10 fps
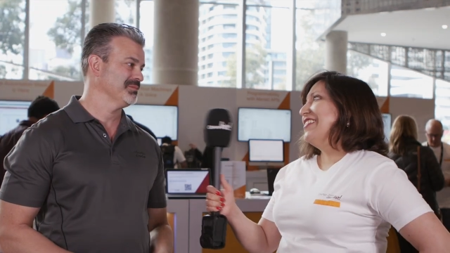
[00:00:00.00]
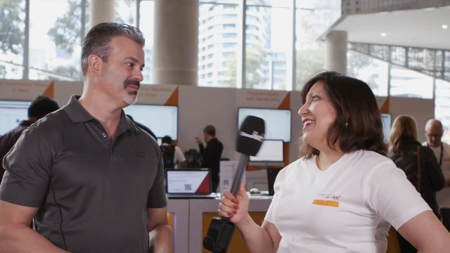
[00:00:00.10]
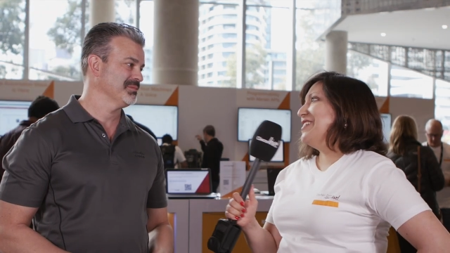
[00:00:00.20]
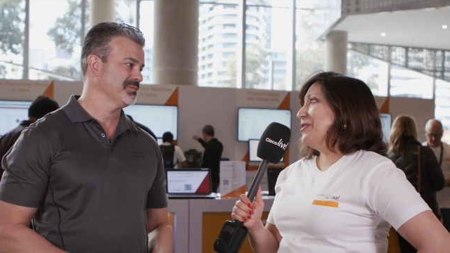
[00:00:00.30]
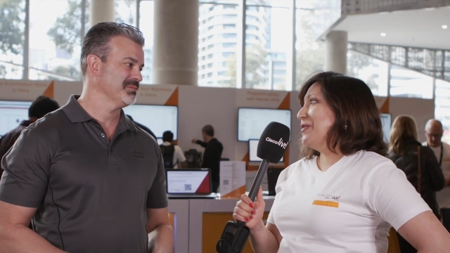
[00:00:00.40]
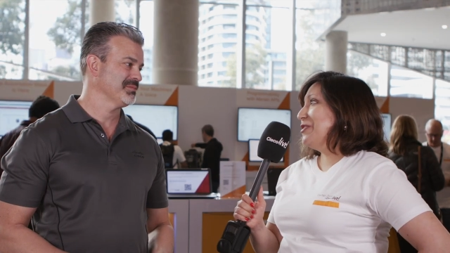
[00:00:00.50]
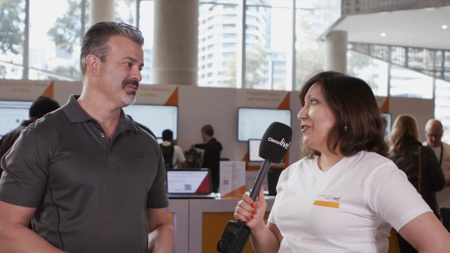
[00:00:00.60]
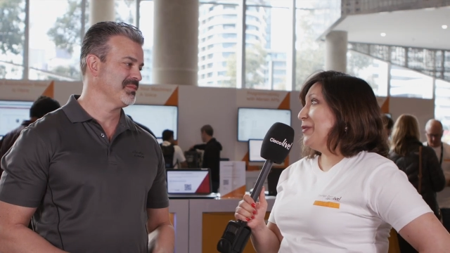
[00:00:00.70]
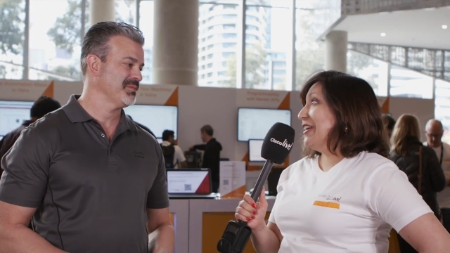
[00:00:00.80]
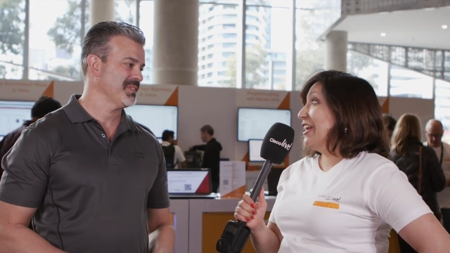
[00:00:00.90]
Speaker 1: Thanks so much
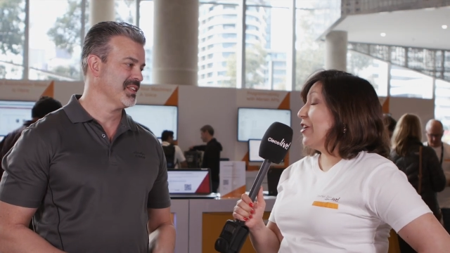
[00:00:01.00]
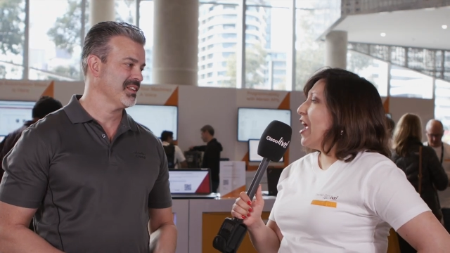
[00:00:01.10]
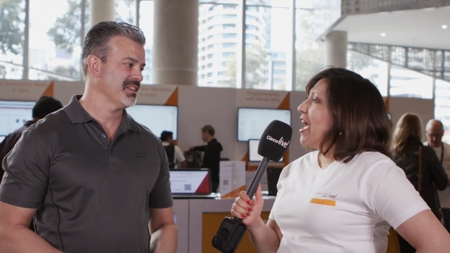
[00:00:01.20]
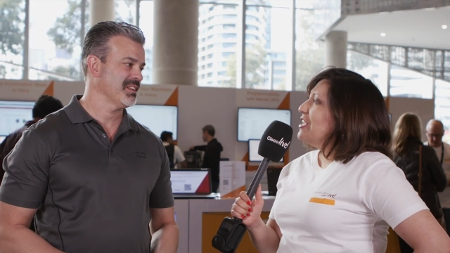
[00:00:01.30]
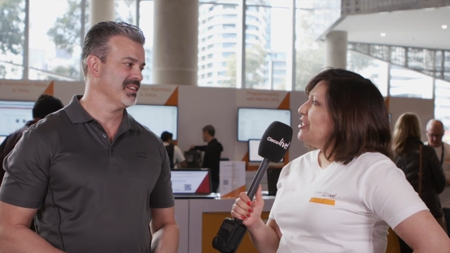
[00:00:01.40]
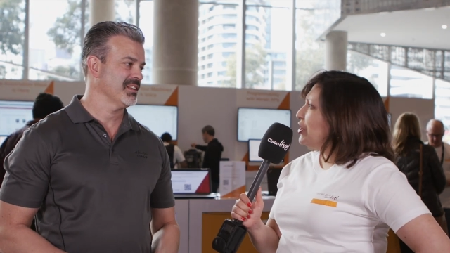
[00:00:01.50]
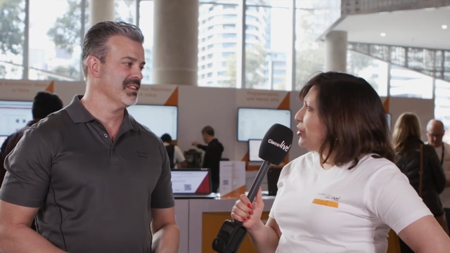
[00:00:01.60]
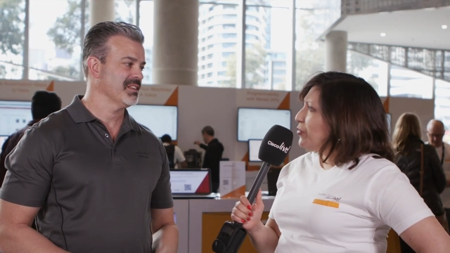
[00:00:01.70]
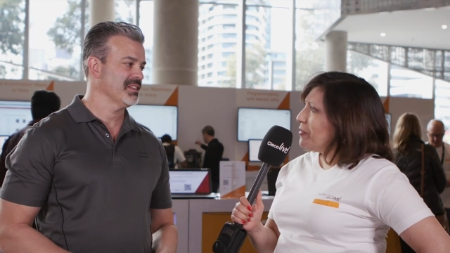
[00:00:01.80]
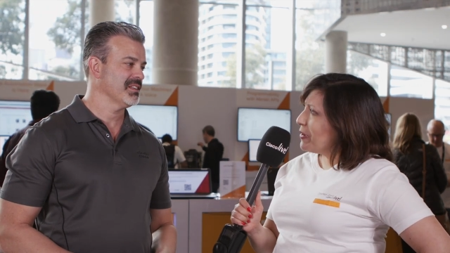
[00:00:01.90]
for being here. Do
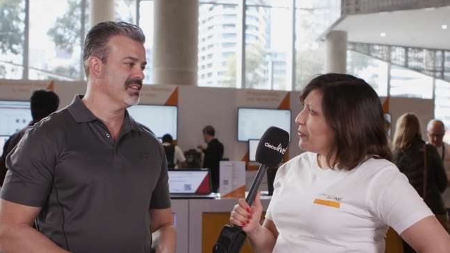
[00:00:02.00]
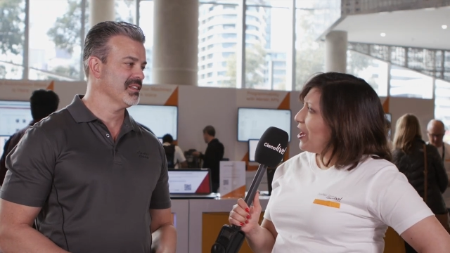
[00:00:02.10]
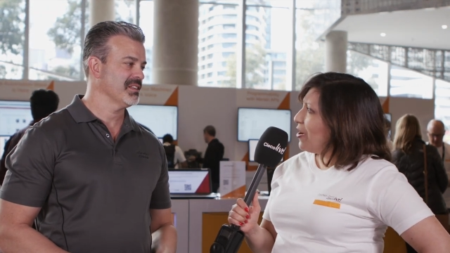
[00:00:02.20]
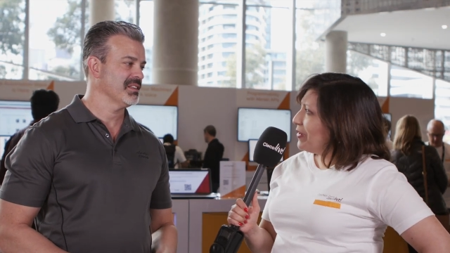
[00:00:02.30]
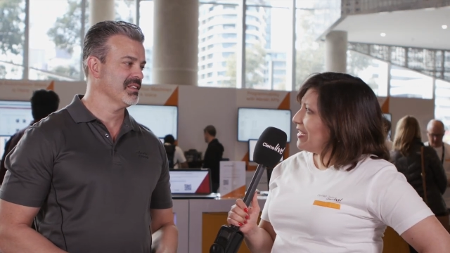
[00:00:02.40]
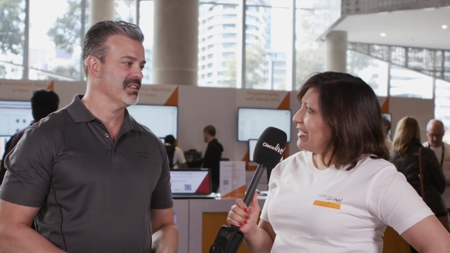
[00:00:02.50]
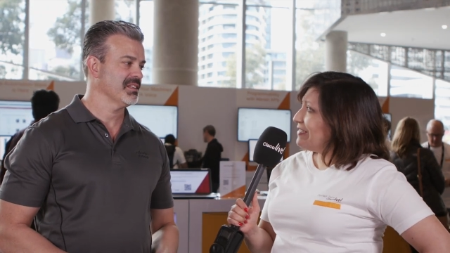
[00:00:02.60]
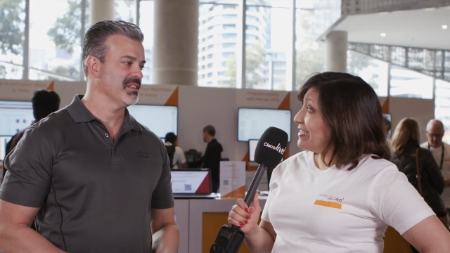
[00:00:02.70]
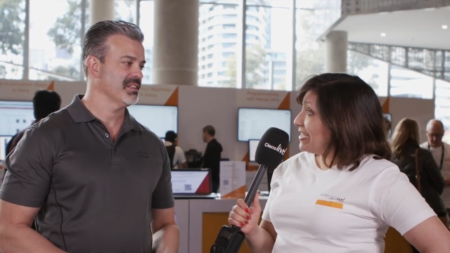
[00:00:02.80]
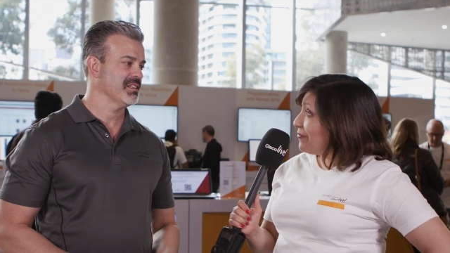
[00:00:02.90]
you remember how
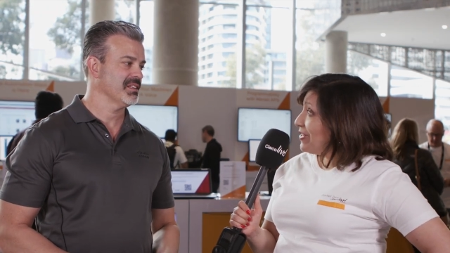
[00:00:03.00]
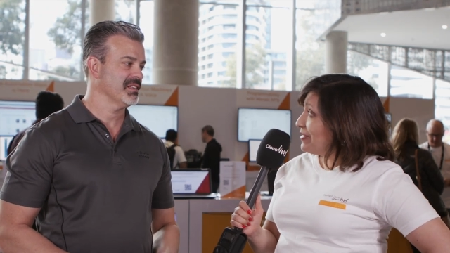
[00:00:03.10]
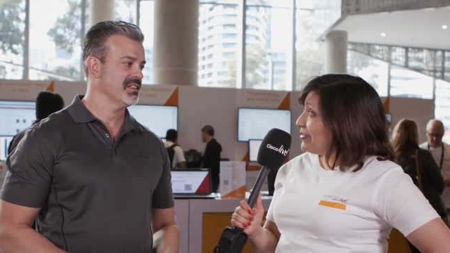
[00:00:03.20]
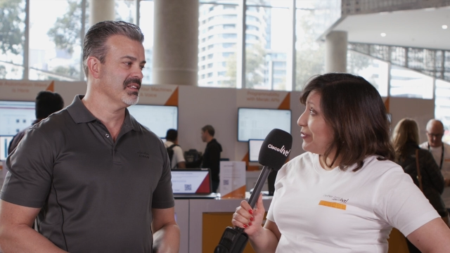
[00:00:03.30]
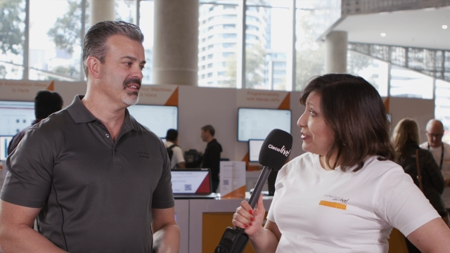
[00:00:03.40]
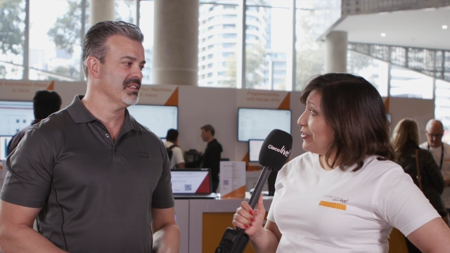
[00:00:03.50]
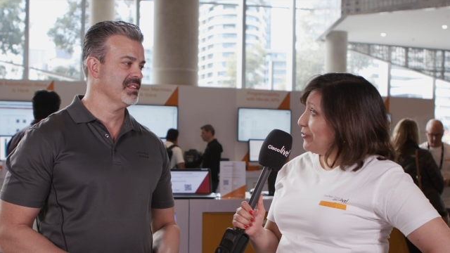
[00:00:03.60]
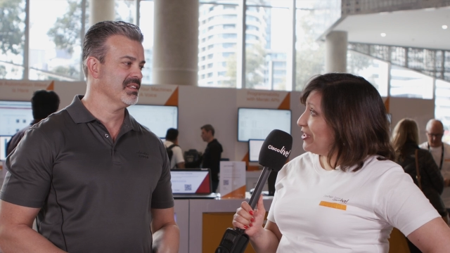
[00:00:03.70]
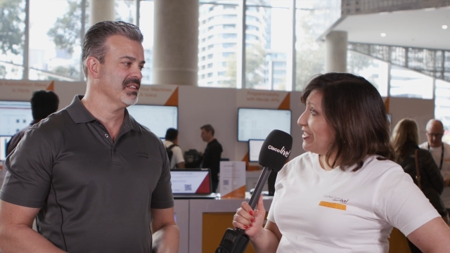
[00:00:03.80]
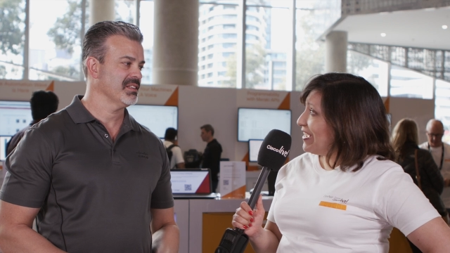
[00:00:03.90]
many DevNet zones
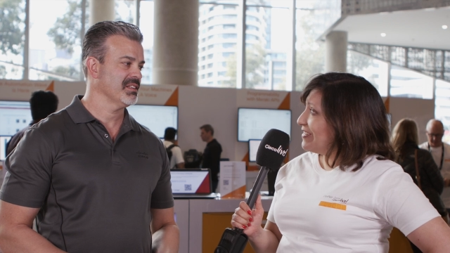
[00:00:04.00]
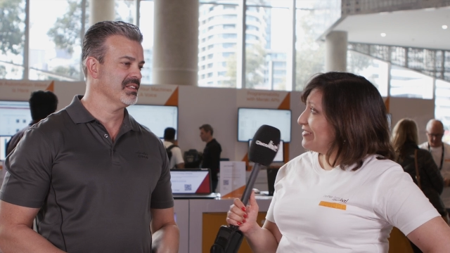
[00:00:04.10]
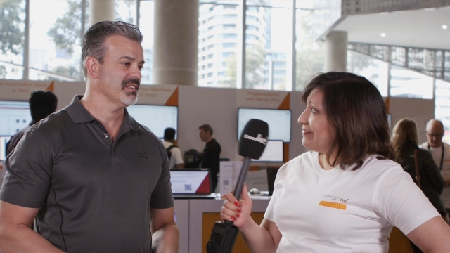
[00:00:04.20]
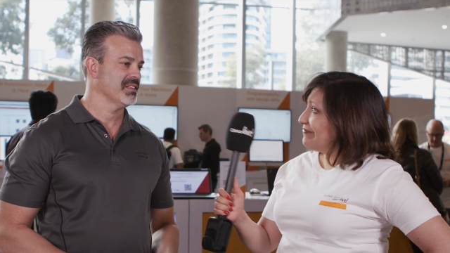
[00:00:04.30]
you've worked at?